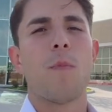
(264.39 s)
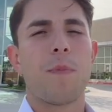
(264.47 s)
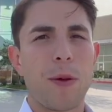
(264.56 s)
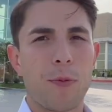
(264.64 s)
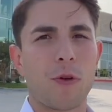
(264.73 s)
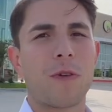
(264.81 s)

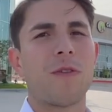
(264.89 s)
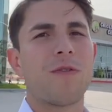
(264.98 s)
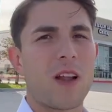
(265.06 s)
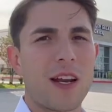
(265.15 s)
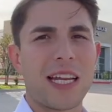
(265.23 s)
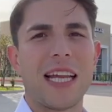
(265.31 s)
people are
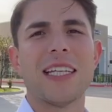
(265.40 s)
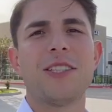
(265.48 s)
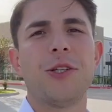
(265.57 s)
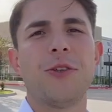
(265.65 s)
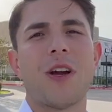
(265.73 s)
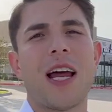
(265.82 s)
flooding into
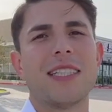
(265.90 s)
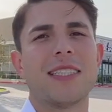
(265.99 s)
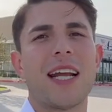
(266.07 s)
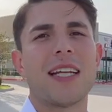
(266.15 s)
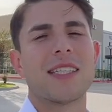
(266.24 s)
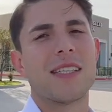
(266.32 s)
the United
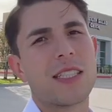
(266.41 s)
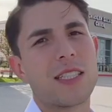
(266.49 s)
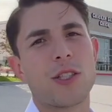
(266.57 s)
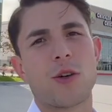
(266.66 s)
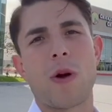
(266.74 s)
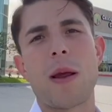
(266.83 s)
States, and this
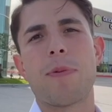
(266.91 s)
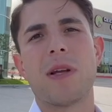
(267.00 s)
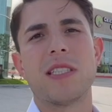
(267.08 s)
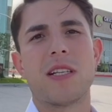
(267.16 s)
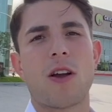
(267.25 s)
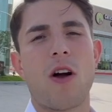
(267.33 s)
is a great
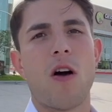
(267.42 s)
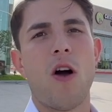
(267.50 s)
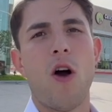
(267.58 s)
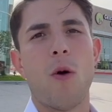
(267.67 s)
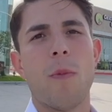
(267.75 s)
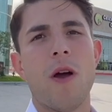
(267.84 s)
place to call
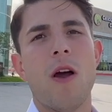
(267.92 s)
home